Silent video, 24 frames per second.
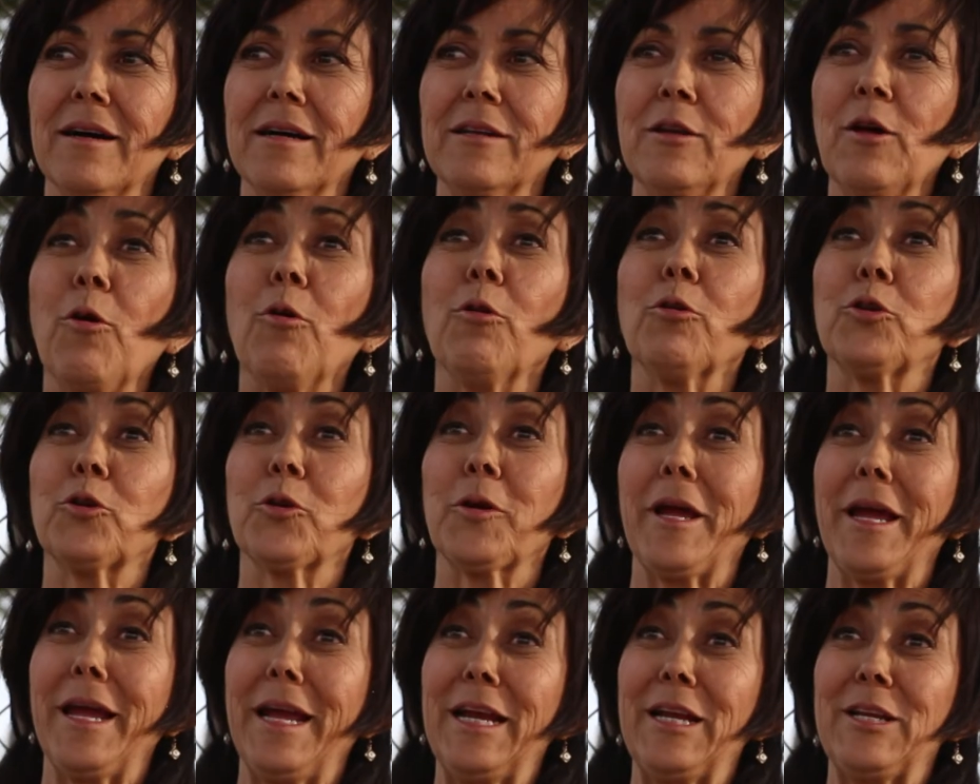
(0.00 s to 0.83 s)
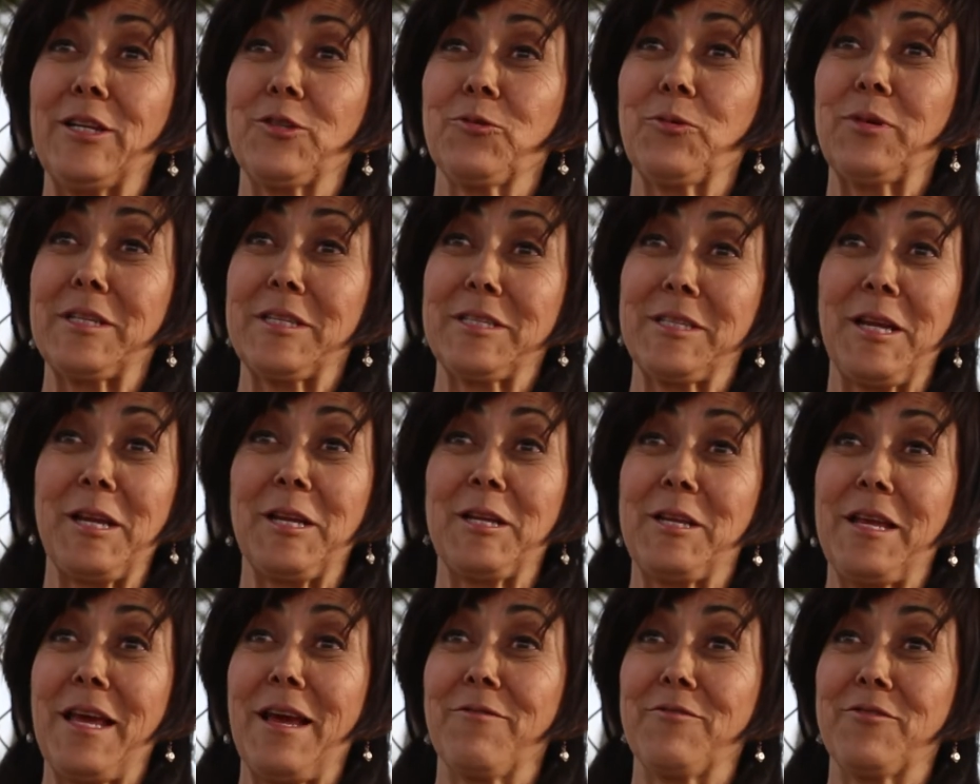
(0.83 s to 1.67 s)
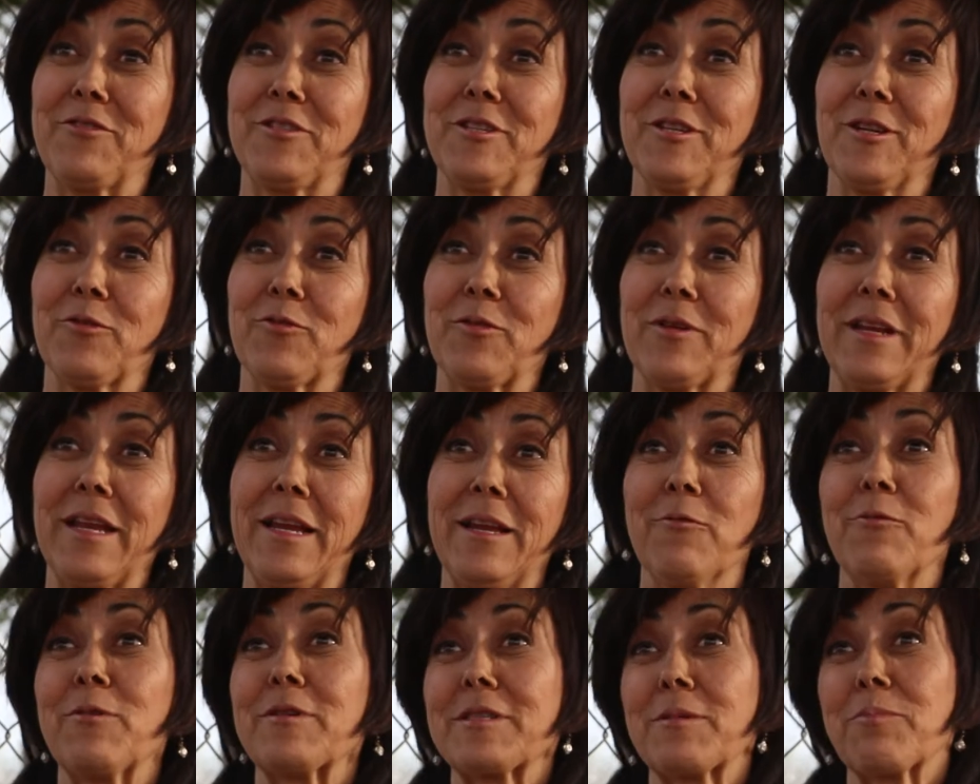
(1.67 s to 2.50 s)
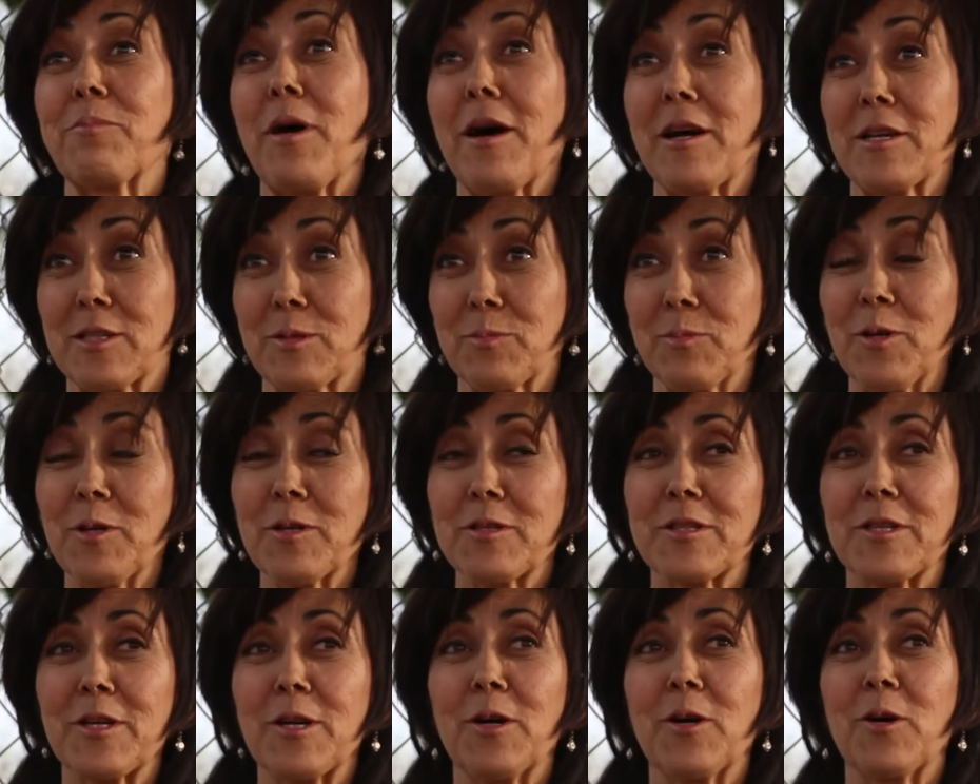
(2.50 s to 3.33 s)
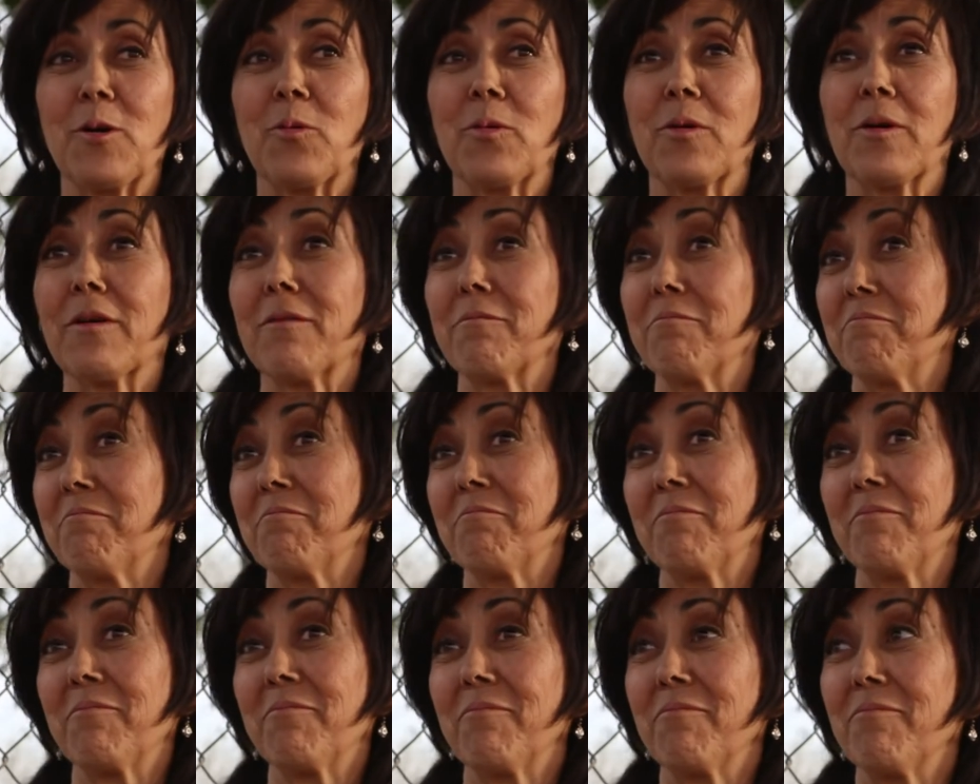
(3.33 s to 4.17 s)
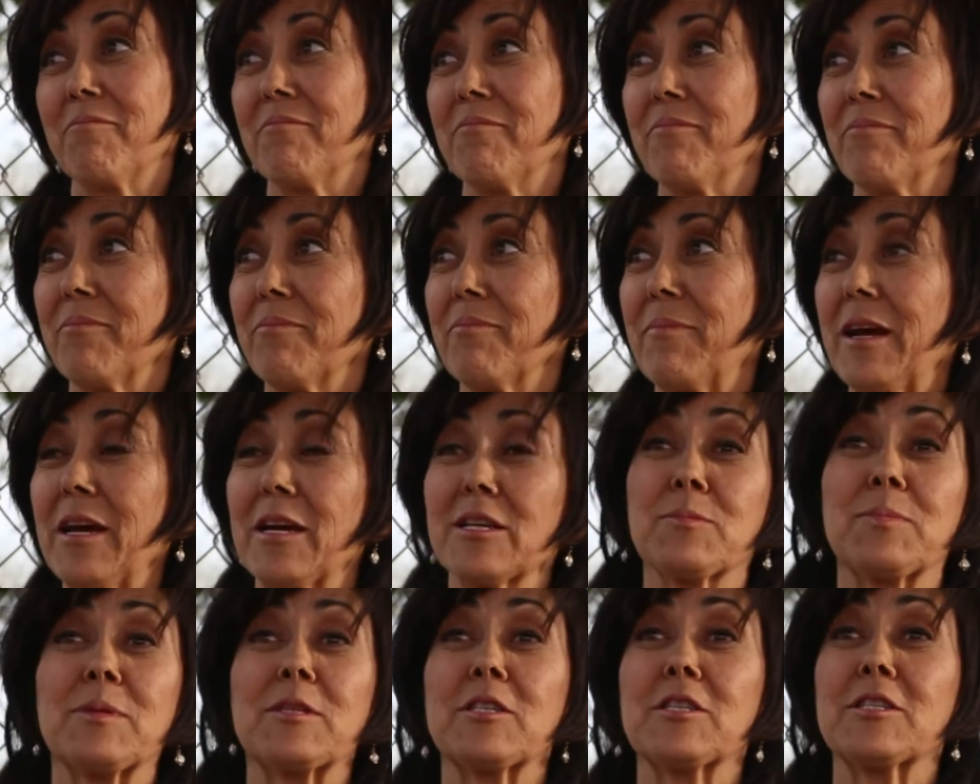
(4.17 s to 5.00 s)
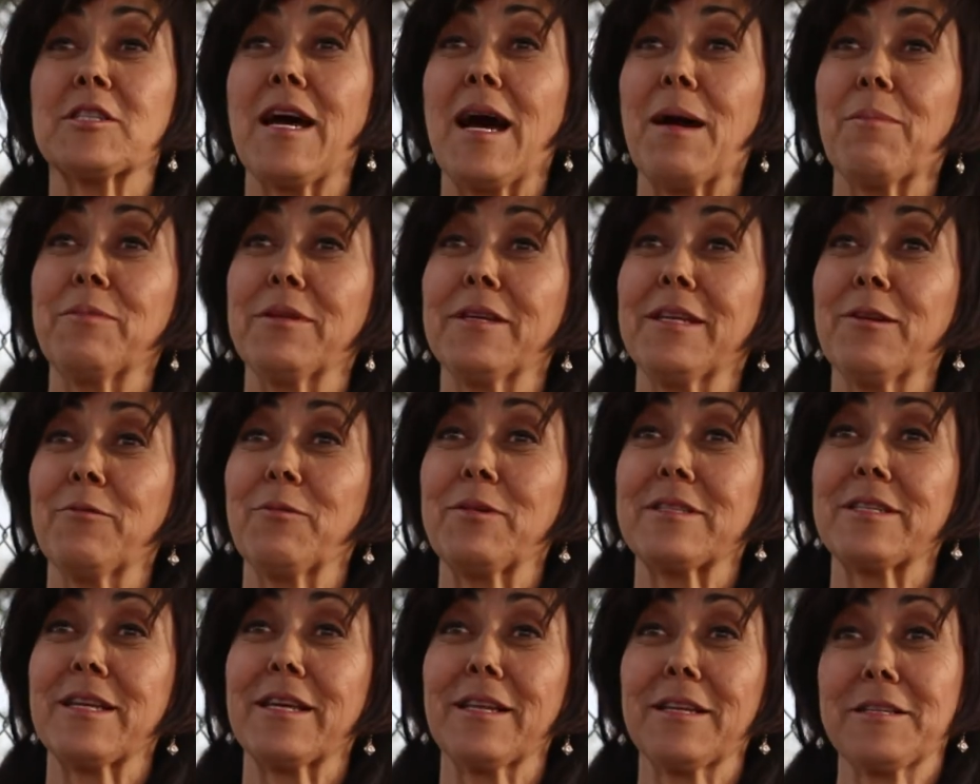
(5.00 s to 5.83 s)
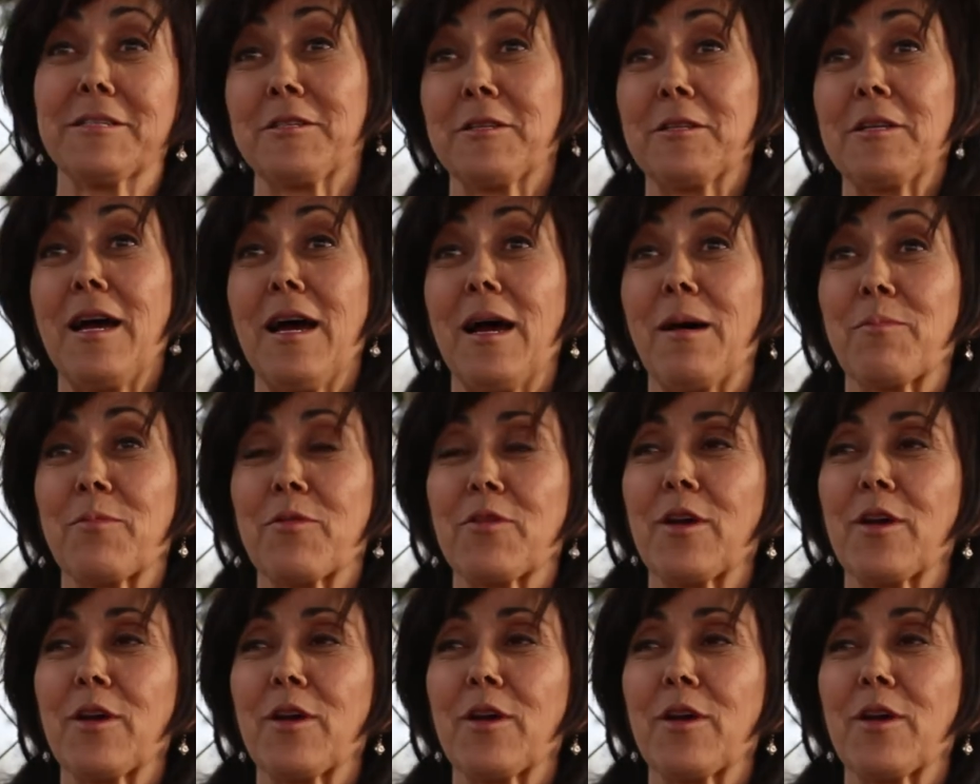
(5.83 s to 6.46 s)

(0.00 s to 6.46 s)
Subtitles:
an older age, we decided to have children, and it was impossible. So my husband's adopted, and we said, let's adopt.